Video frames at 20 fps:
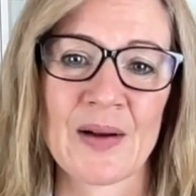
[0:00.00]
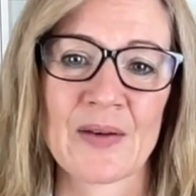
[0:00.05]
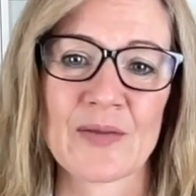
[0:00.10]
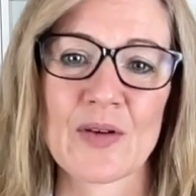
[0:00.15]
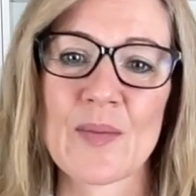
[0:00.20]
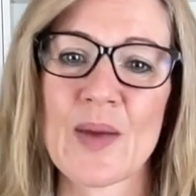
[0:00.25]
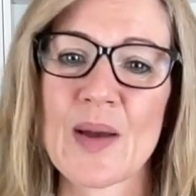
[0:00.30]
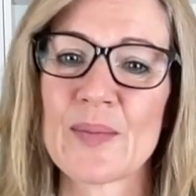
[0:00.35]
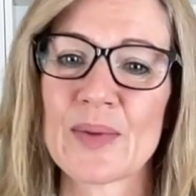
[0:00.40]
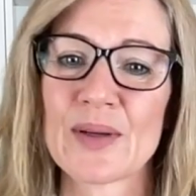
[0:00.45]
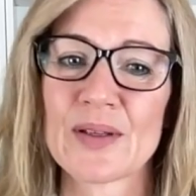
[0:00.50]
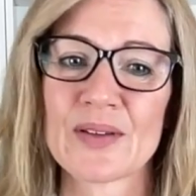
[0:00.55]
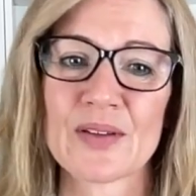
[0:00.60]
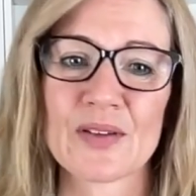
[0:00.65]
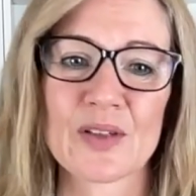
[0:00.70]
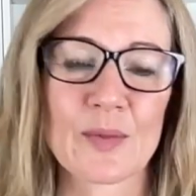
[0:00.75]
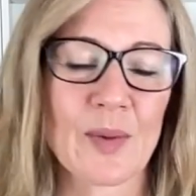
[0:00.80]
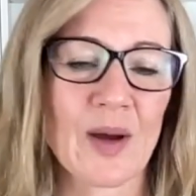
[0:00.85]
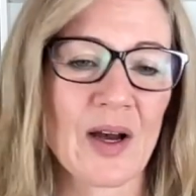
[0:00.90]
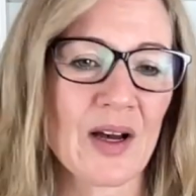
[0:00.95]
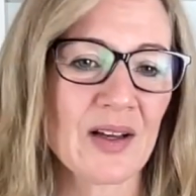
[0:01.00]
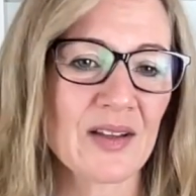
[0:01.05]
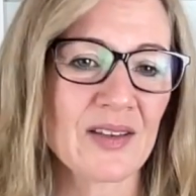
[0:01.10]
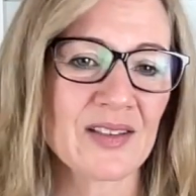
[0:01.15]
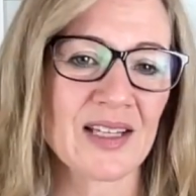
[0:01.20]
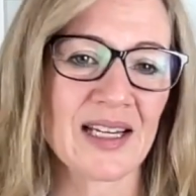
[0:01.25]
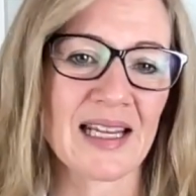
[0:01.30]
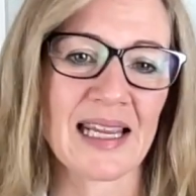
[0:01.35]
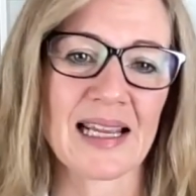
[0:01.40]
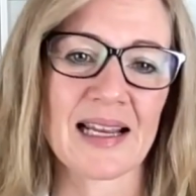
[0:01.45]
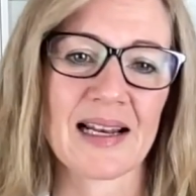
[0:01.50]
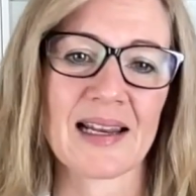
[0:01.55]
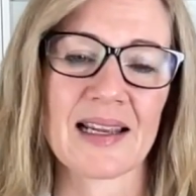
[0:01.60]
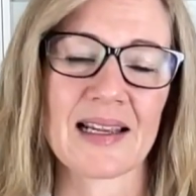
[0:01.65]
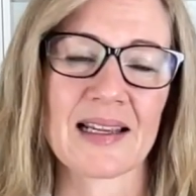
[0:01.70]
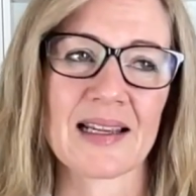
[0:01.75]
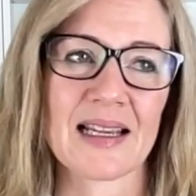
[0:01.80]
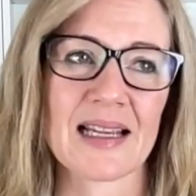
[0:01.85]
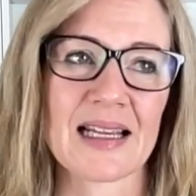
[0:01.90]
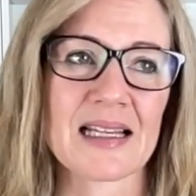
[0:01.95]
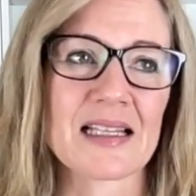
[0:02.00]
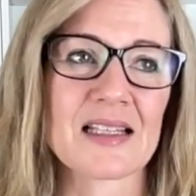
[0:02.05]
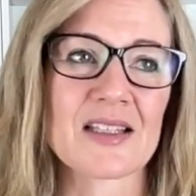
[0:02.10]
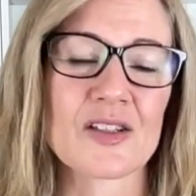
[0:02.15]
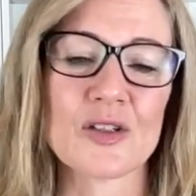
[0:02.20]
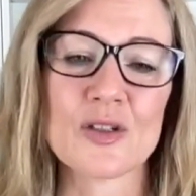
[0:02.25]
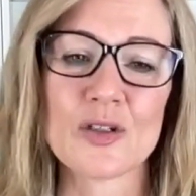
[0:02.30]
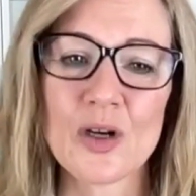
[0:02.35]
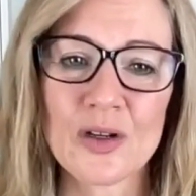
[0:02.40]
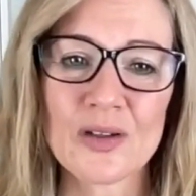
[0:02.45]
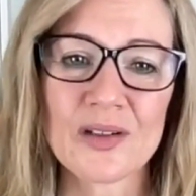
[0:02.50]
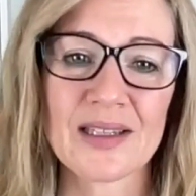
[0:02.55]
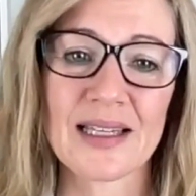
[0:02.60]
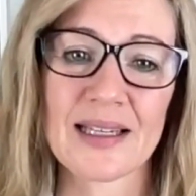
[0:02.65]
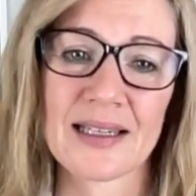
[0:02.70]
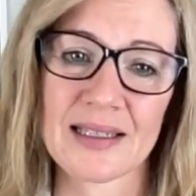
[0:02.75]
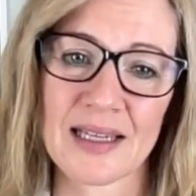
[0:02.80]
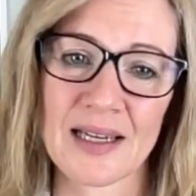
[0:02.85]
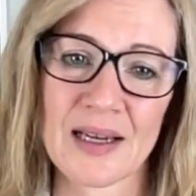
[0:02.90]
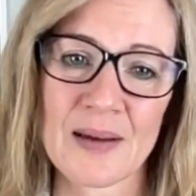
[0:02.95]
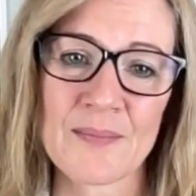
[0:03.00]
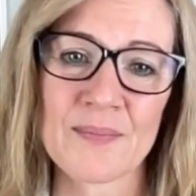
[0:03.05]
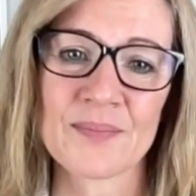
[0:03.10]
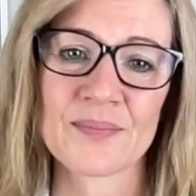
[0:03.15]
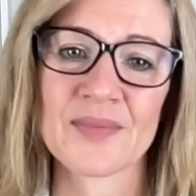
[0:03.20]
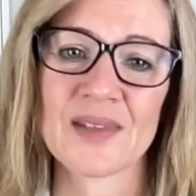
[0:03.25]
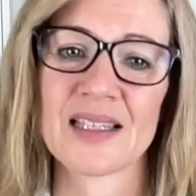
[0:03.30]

Remember that the path to healing is not linear.